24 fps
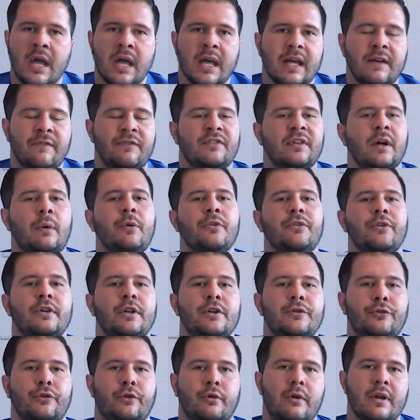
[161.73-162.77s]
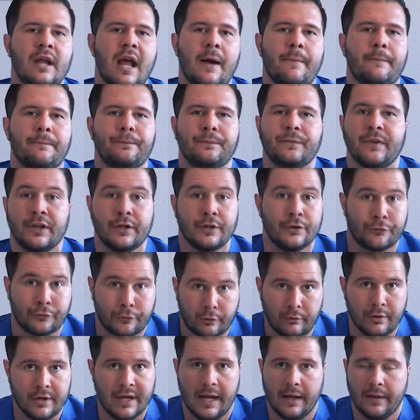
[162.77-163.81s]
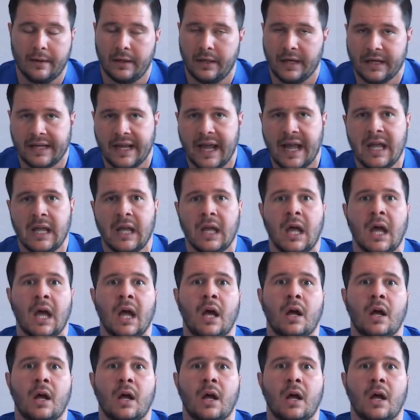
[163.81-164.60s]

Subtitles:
if someone's going to screw you, they're going to screw you, okay?